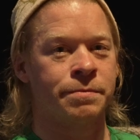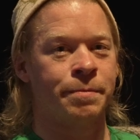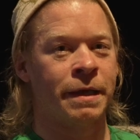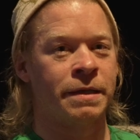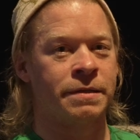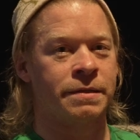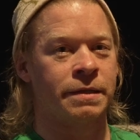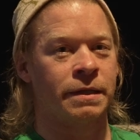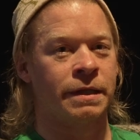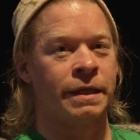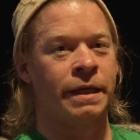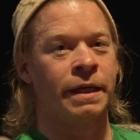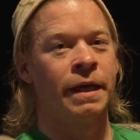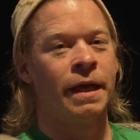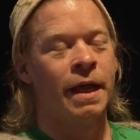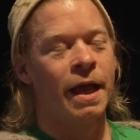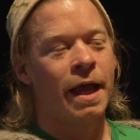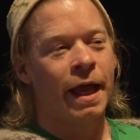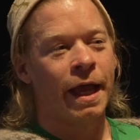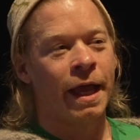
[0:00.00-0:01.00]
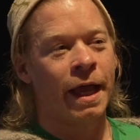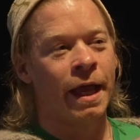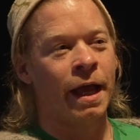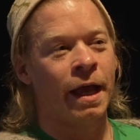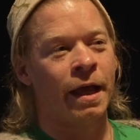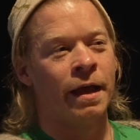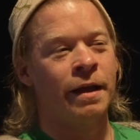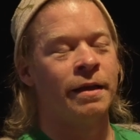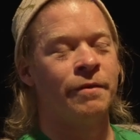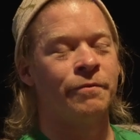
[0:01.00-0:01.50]
basically.
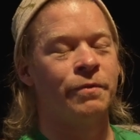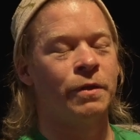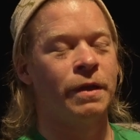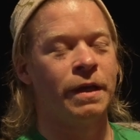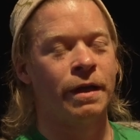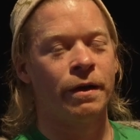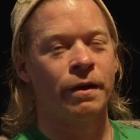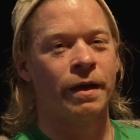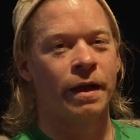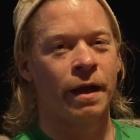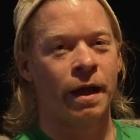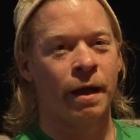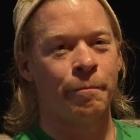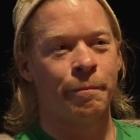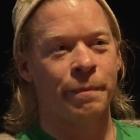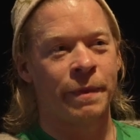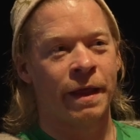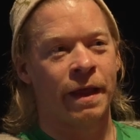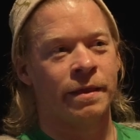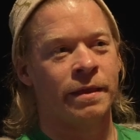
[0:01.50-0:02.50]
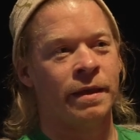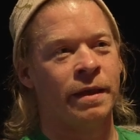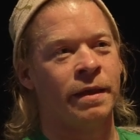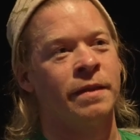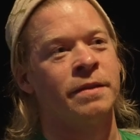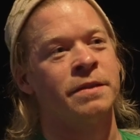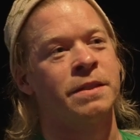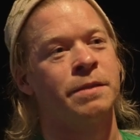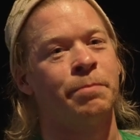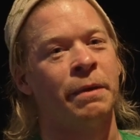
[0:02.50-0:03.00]
And if you gear it up, that thing
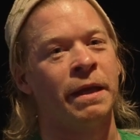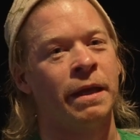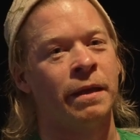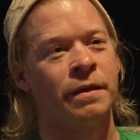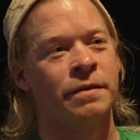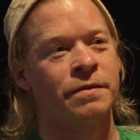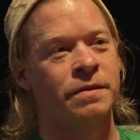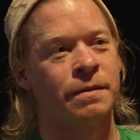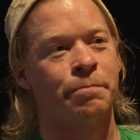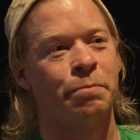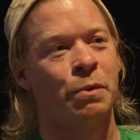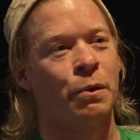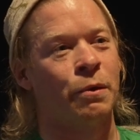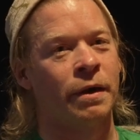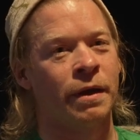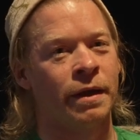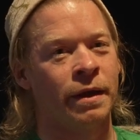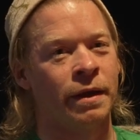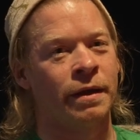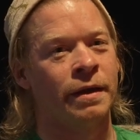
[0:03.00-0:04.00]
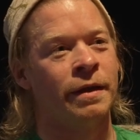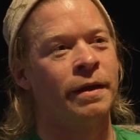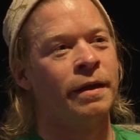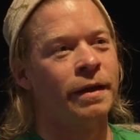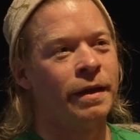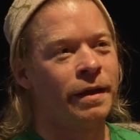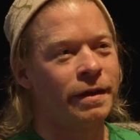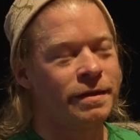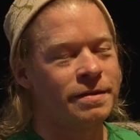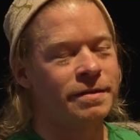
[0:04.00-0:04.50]
can spin, supporting
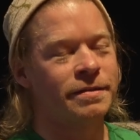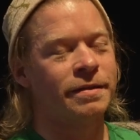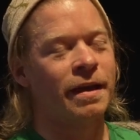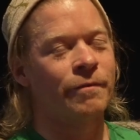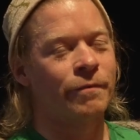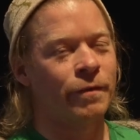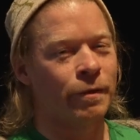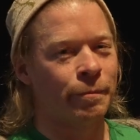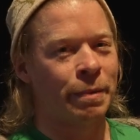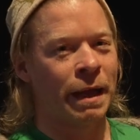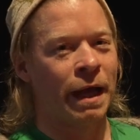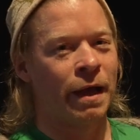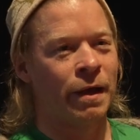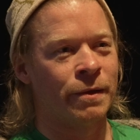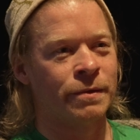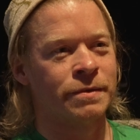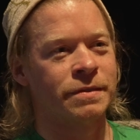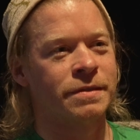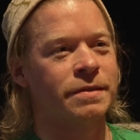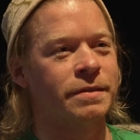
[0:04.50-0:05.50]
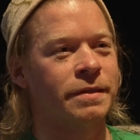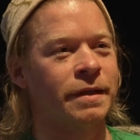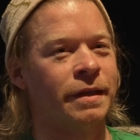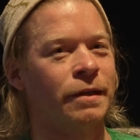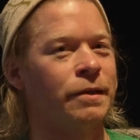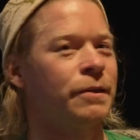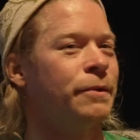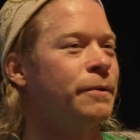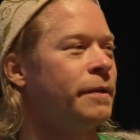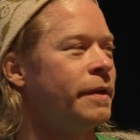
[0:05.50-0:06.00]
several pounds,
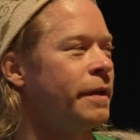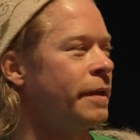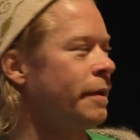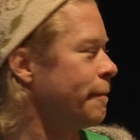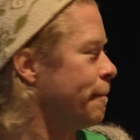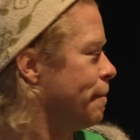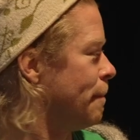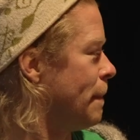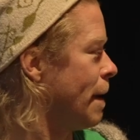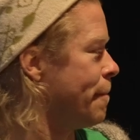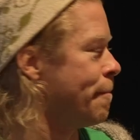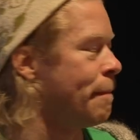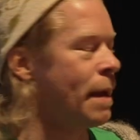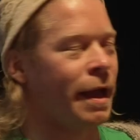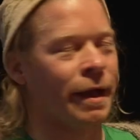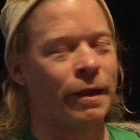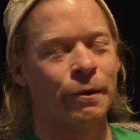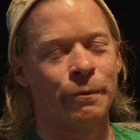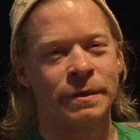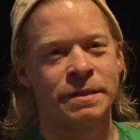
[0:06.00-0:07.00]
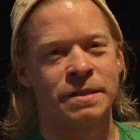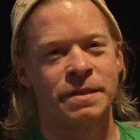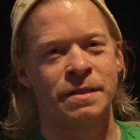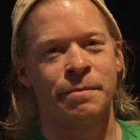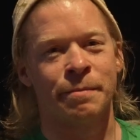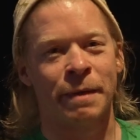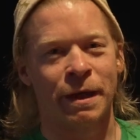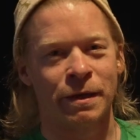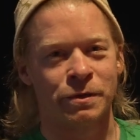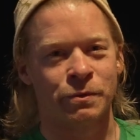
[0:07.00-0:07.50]
including my mech, which is
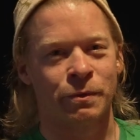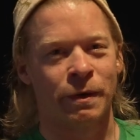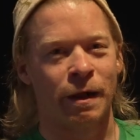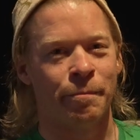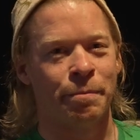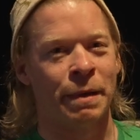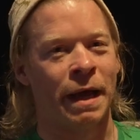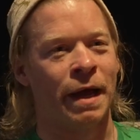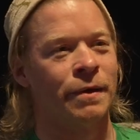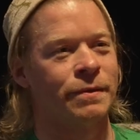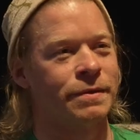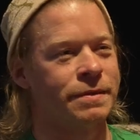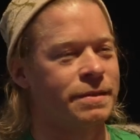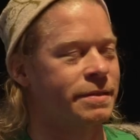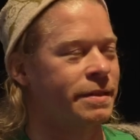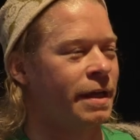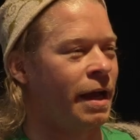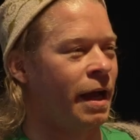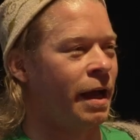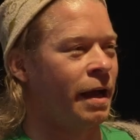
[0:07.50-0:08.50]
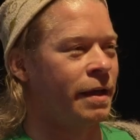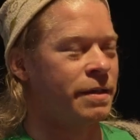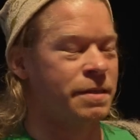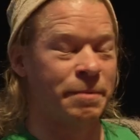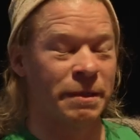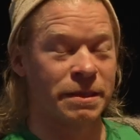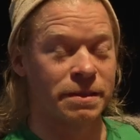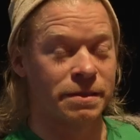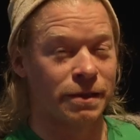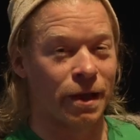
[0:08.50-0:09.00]
about 12 pounds. It
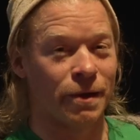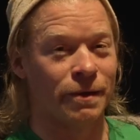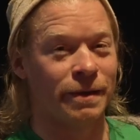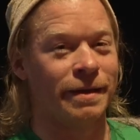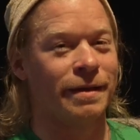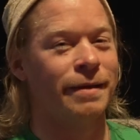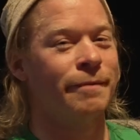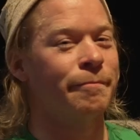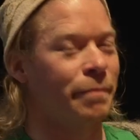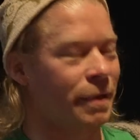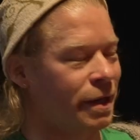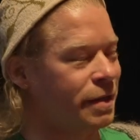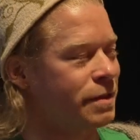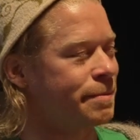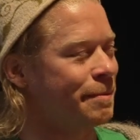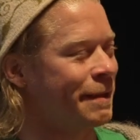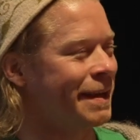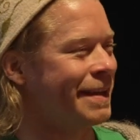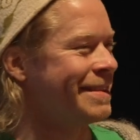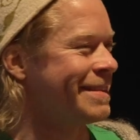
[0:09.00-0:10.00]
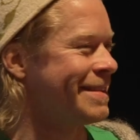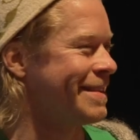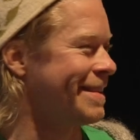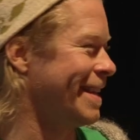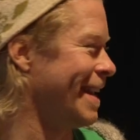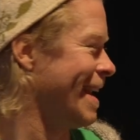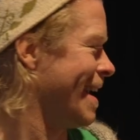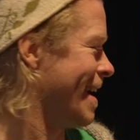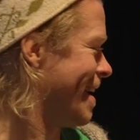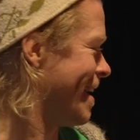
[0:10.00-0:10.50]
spins slowly, but it spins.
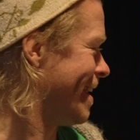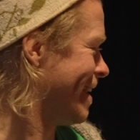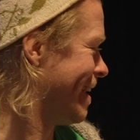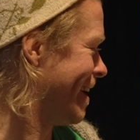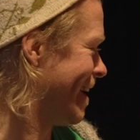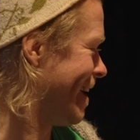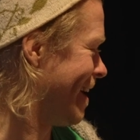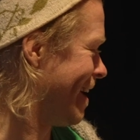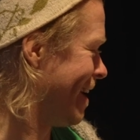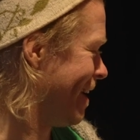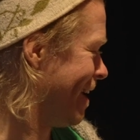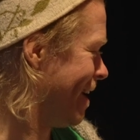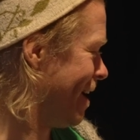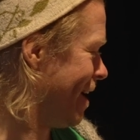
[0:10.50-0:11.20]
And other